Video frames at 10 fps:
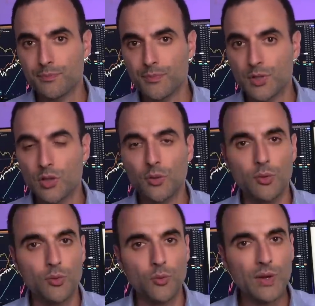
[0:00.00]

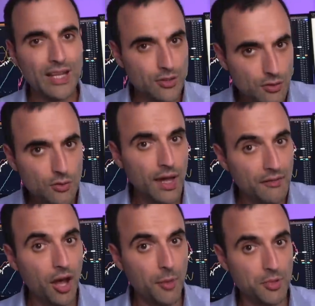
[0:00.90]
So we do have
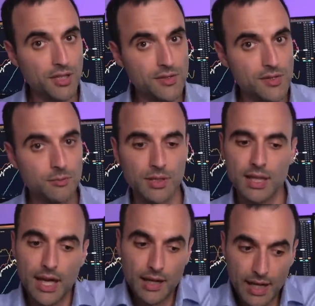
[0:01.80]
options, but
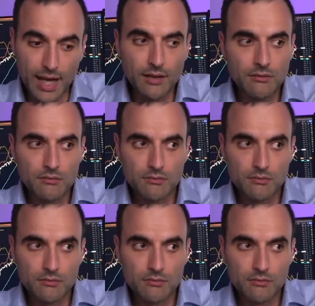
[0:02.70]
that again